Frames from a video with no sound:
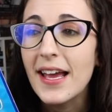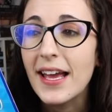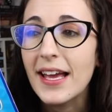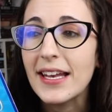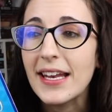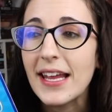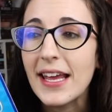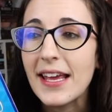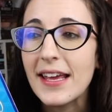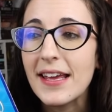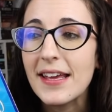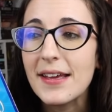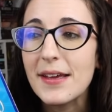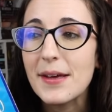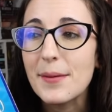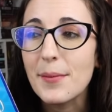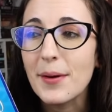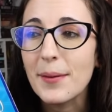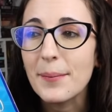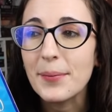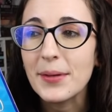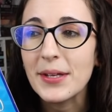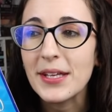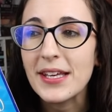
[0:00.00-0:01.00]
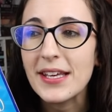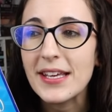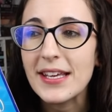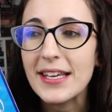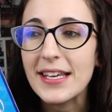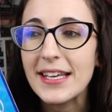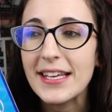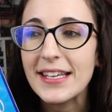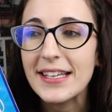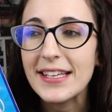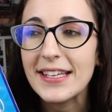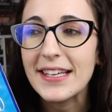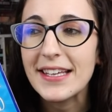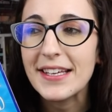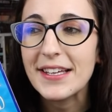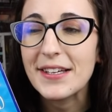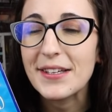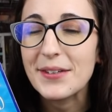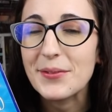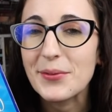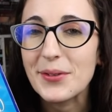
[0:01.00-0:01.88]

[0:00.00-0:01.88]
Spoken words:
and him being